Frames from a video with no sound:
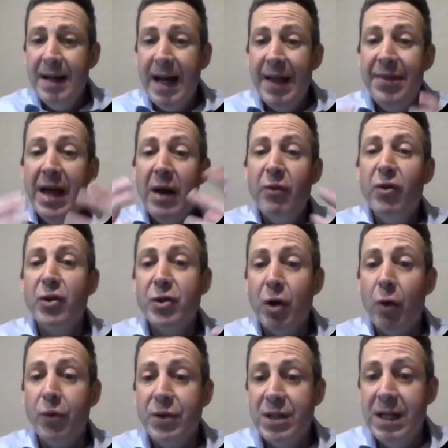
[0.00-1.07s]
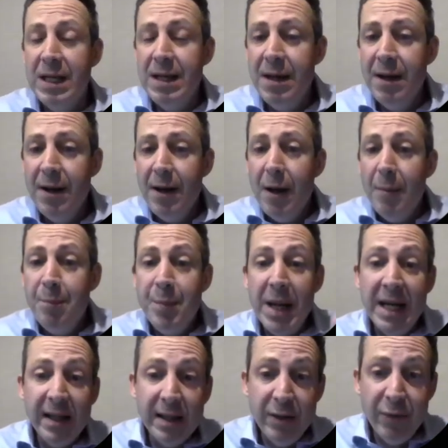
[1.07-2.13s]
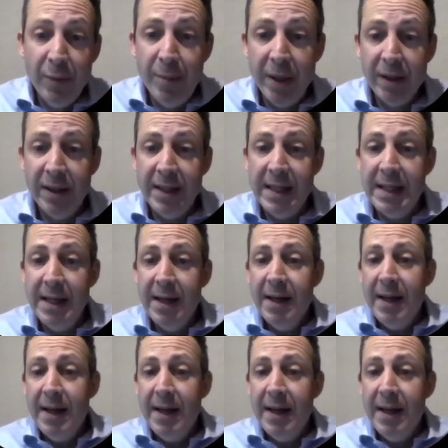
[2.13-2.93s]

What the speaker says: And that results in better livability.